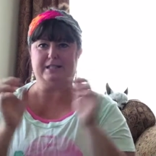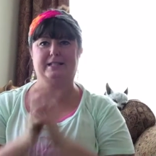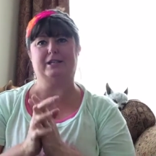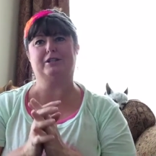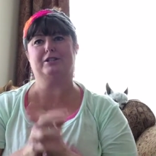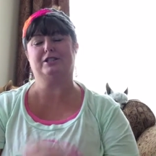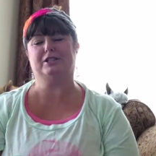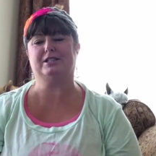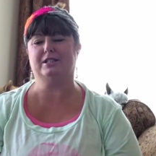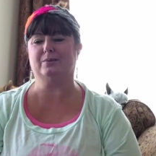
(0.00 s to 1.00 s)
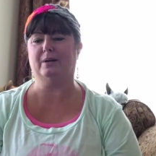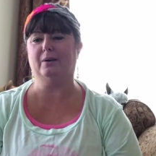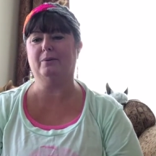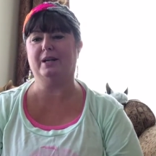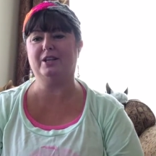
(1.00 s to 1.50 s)
his ears, and she says,
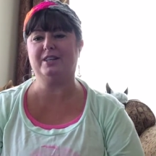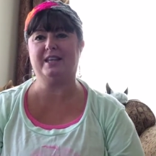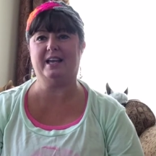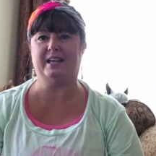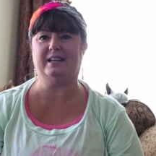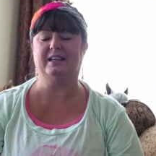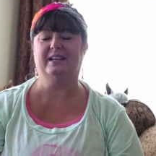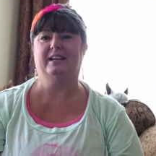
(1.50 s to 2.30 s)
well, what do you think?